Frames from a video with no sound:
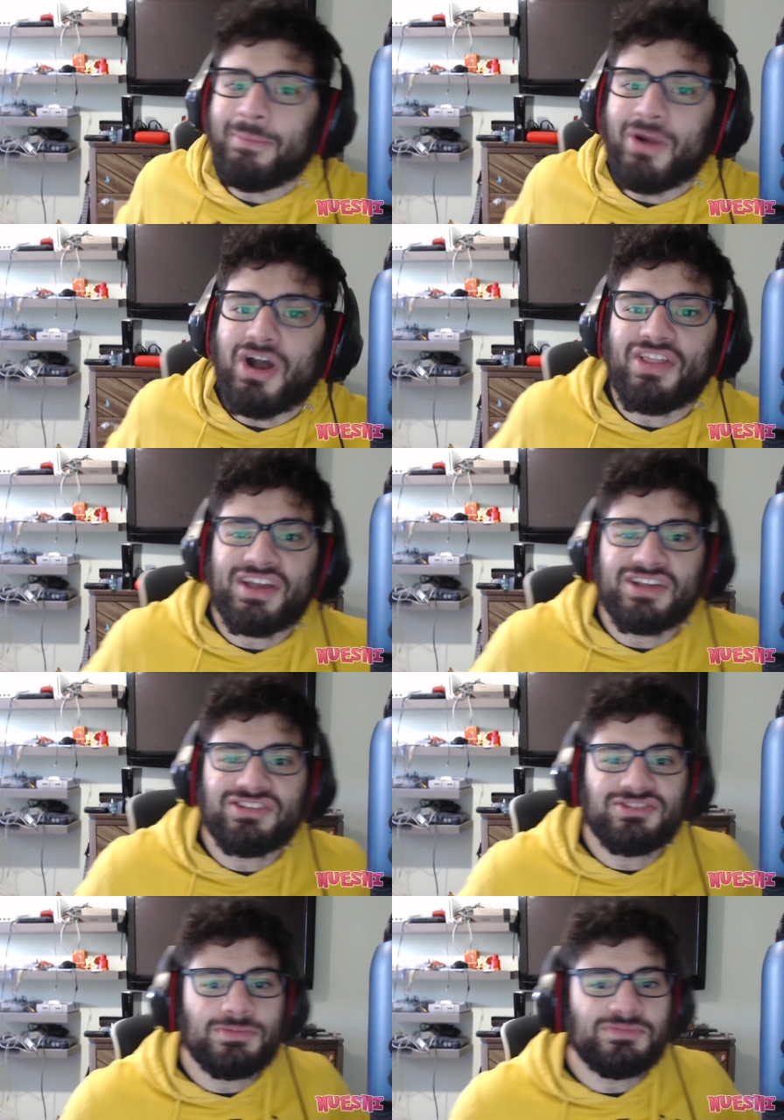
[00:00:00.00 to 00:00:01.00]
subscribe, all that
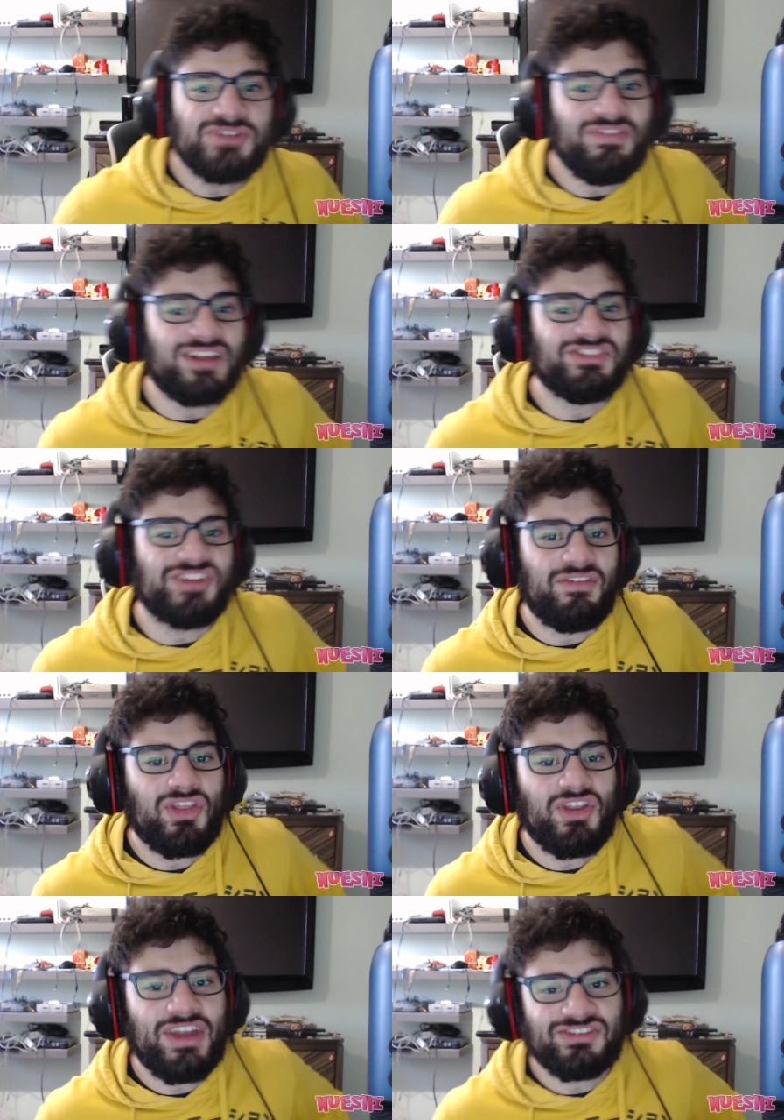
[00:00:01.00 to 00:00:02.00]
good YouTube stuff, and I'll see all of
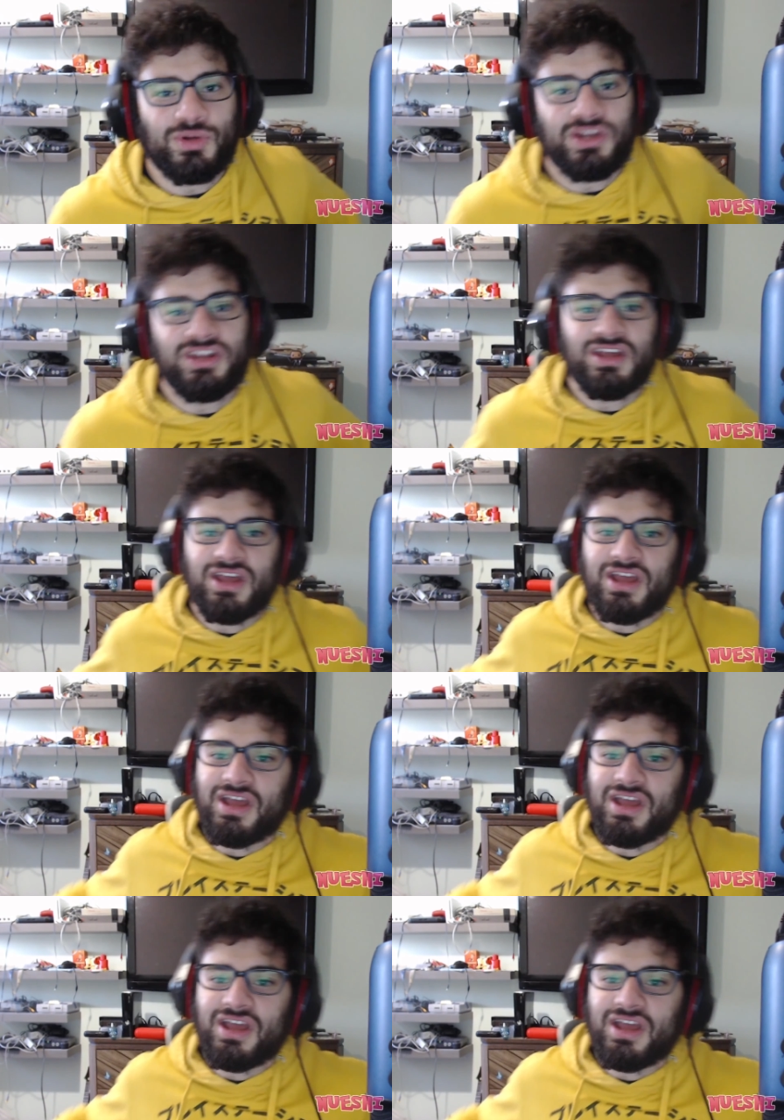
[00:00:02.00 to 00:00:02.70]
y'all in the next one.